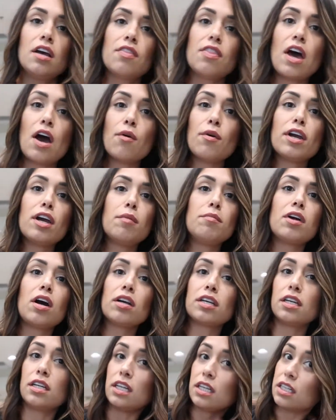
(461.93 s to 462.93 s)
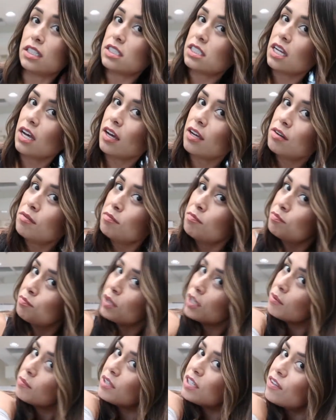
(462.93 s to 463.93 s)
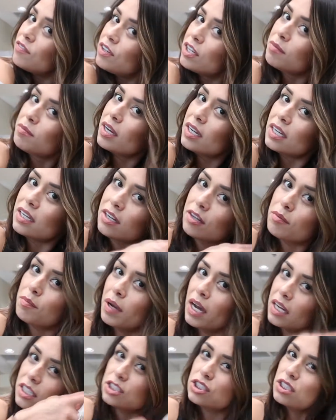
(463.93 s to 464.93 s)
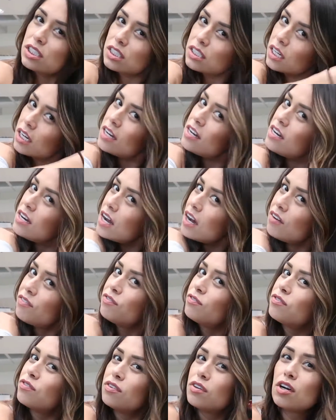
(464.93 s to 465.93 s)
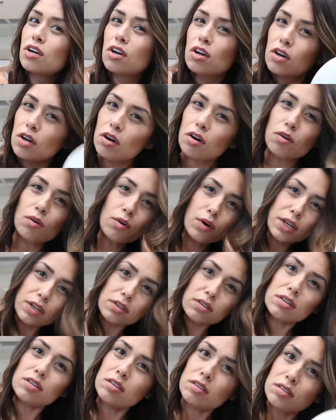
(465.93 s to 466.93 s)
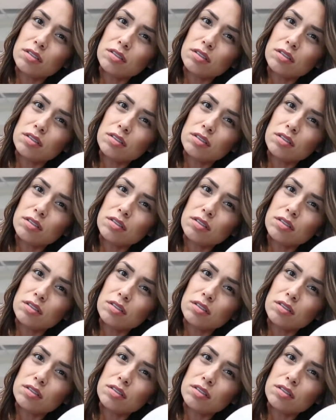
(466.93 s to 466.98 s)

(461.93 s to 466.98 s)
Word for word: That way I'm not getting a ton, but I'm giving my hair back just enough oil.